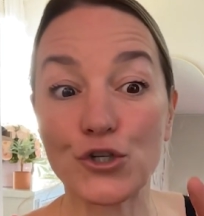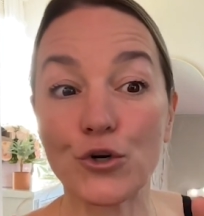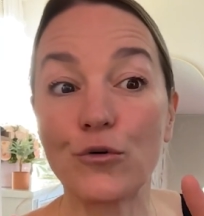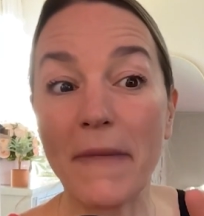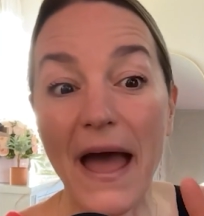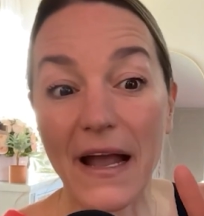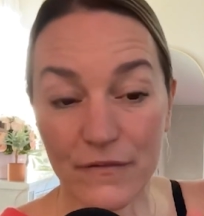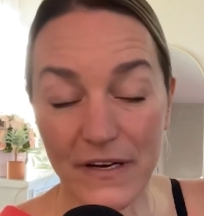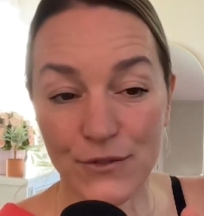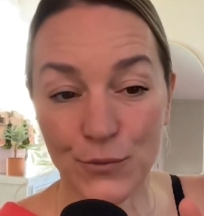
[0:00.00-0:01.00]
two mega
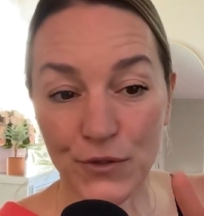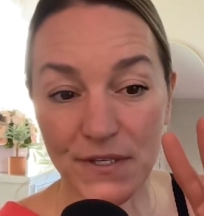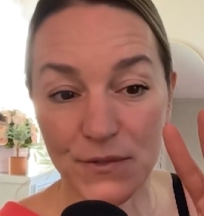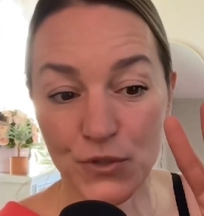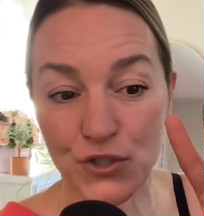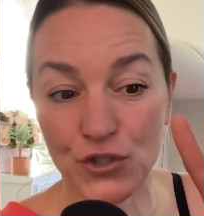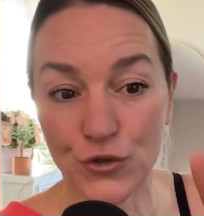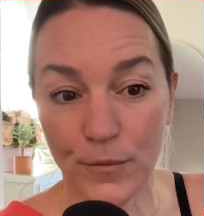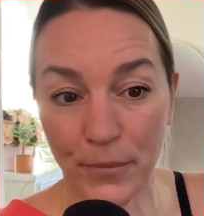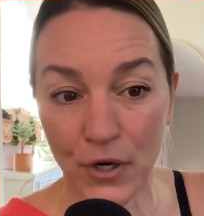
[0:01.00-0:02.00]
resources, which is your book